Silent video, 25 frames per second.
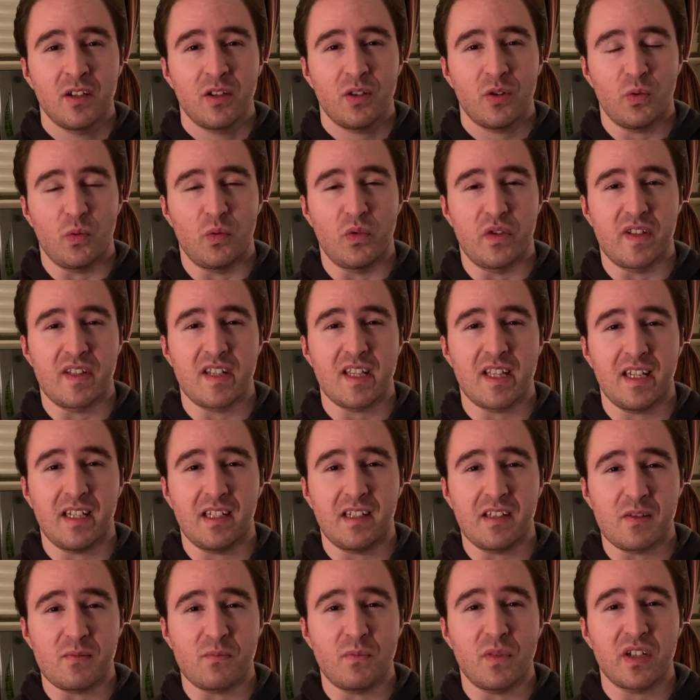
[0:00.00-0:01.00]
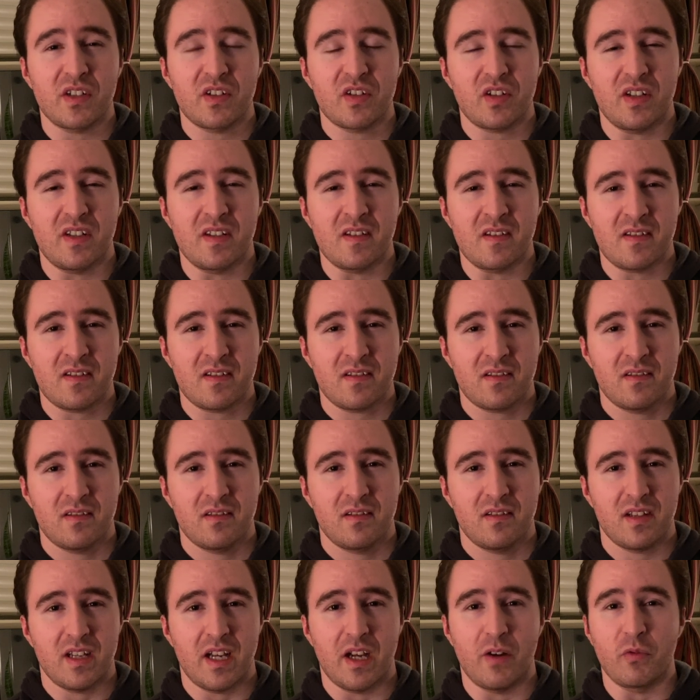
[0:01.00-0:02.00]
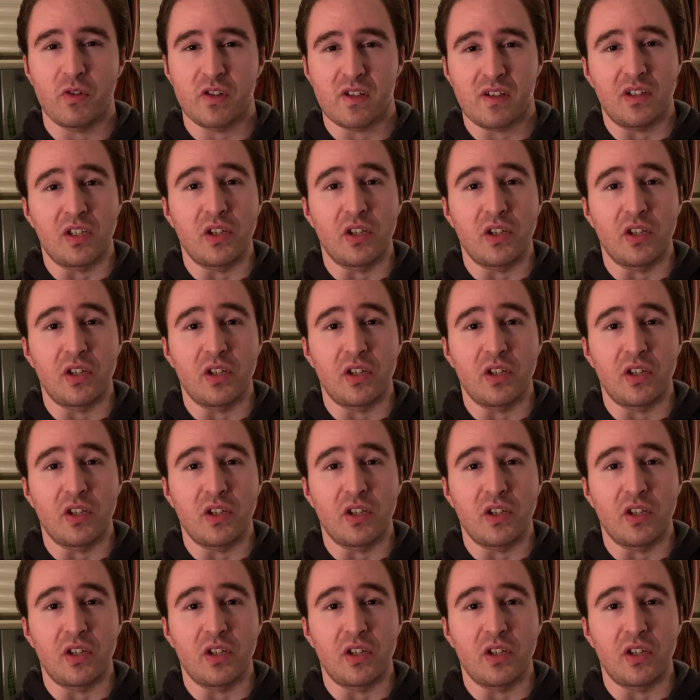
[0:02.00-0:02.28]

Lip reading: was that as much as I wasn't